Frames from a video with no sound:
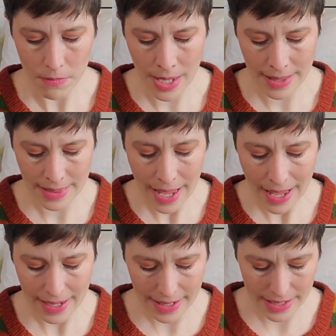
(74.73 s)
And
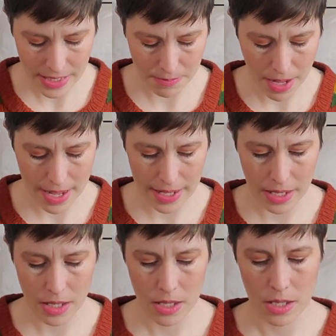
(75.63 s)
that is
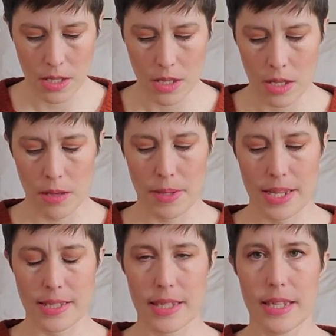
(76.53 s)
my
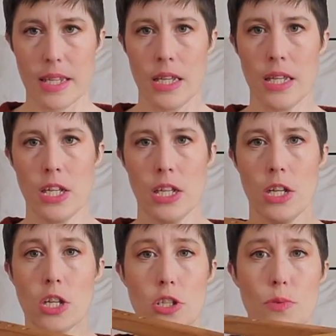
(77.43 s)
amazing
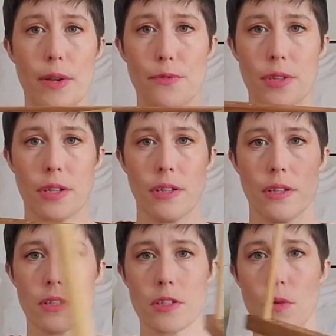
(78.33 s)
Swift.
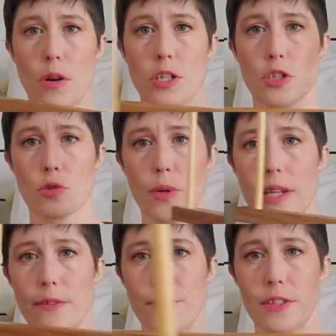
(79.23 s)
So a
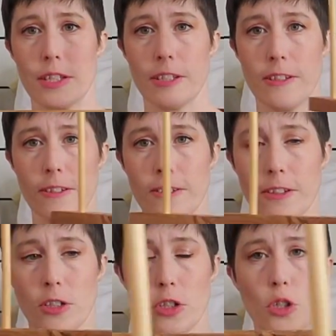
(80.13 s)
Swift
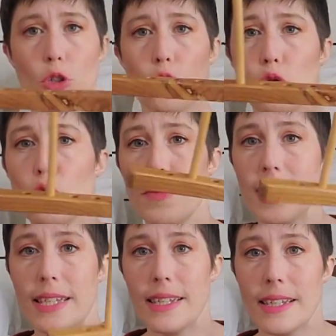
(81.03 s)
to
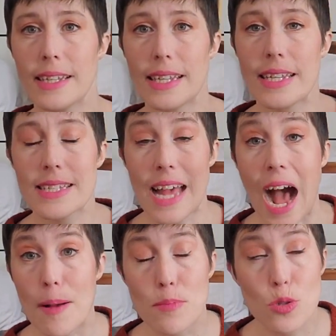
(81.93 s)
me is
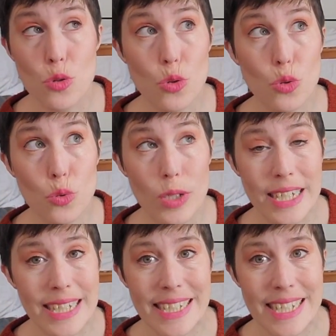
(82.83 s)

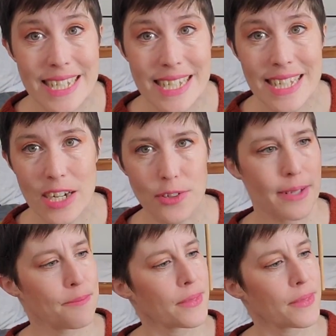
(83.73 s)
absolutely necessary